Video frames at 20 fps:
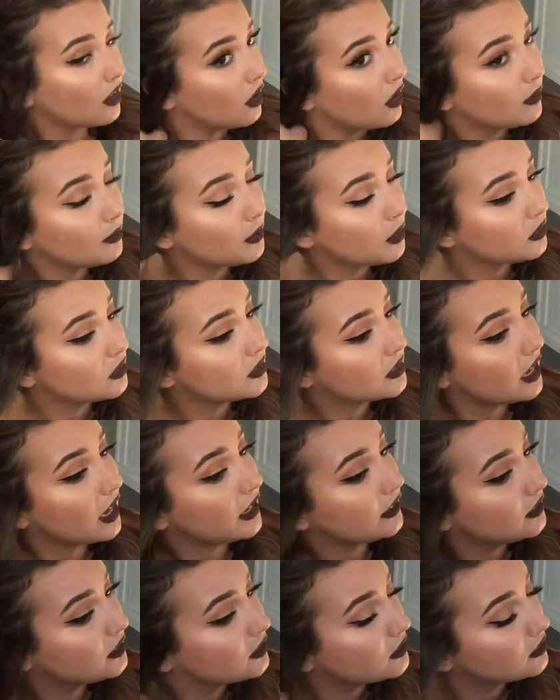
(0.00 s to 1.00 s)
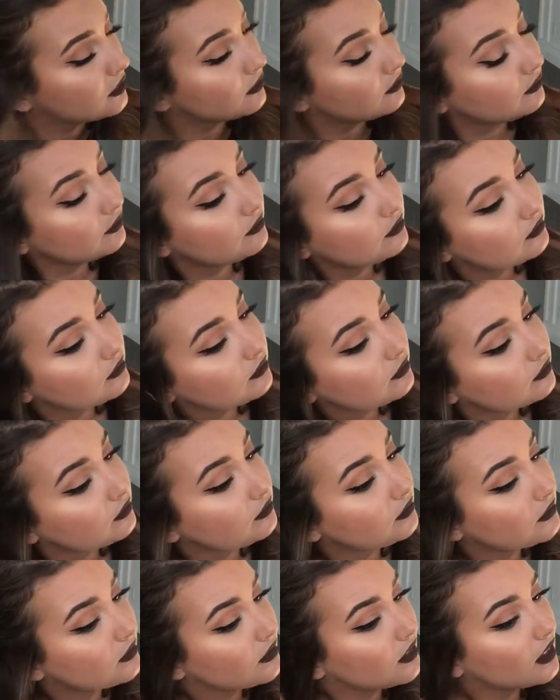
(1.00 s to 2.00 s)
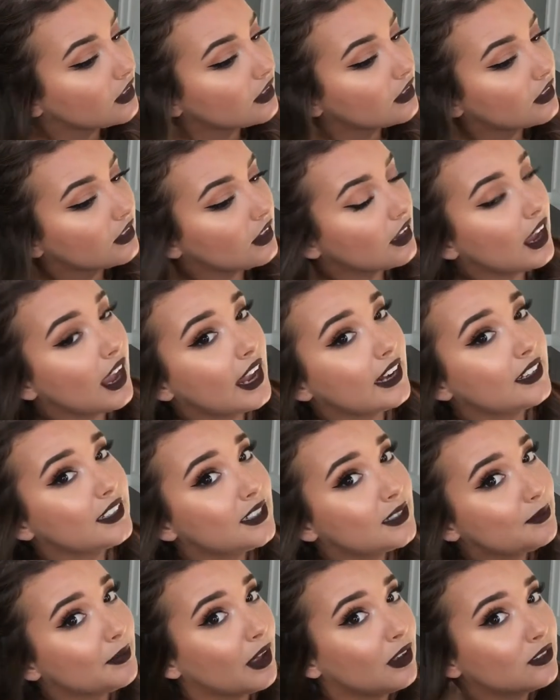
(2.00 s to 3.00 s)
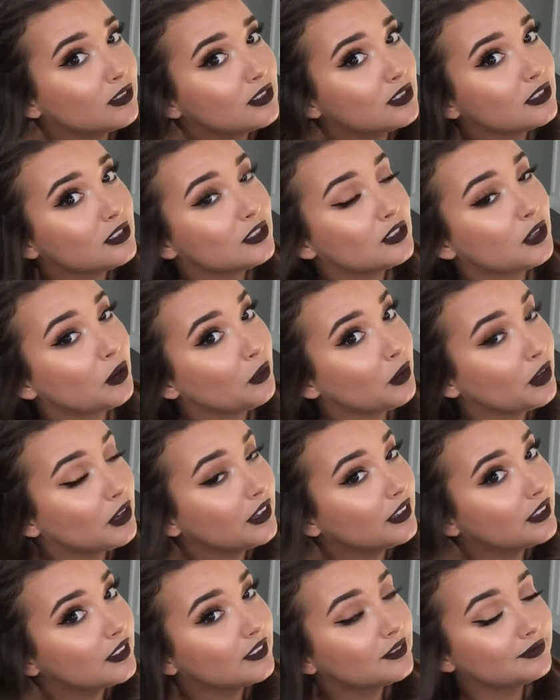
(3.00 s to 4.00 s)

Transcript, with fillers: on both sides, and it smells so good.